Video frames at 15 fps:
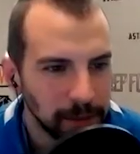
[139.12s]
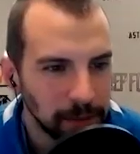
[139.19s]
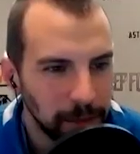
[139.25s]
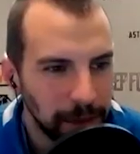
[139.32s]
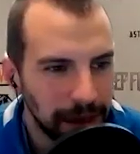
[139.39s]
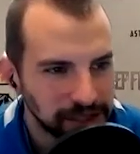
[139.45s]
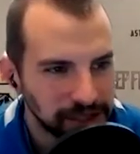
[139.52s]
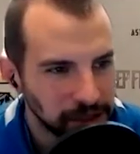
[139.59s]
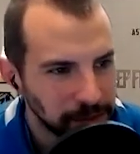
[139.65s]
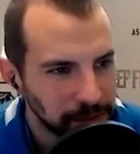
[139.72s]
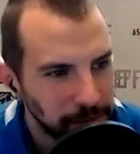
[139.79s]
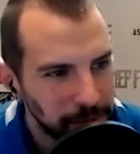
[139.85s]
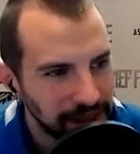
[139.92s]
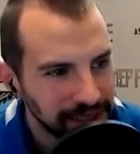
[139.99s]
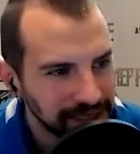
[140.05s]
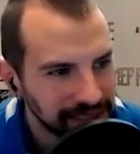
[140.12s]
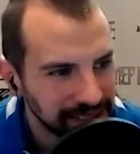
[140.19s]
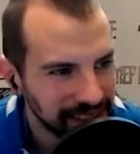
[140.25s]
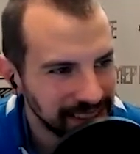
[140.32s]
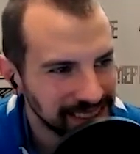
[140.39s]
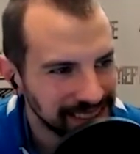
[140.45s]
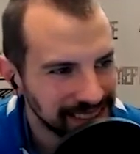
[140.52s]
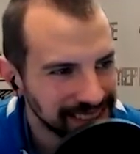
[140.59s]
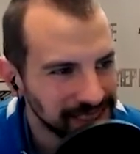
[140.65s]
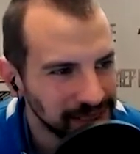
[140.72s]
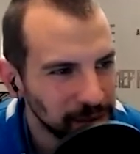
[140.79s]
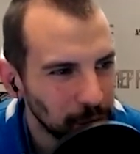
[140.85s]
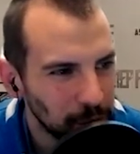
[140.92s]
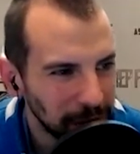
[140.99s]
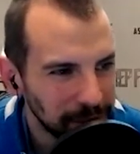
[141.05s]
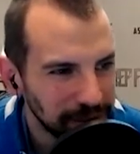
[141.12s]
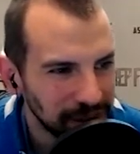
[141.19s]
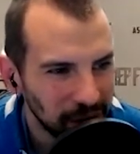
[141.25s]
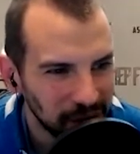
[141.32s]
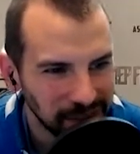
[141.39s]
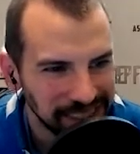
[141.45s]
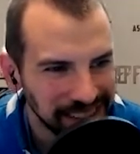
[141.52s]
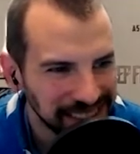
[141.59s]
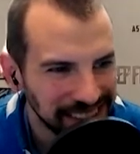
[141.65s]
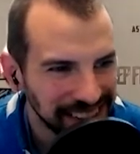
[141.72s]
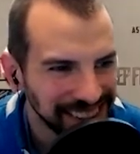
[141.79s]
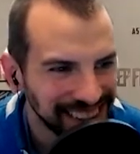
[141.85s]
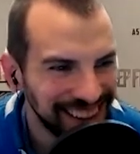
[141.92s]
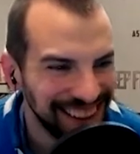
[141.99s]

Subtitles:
magic button designed to wipe the architect out.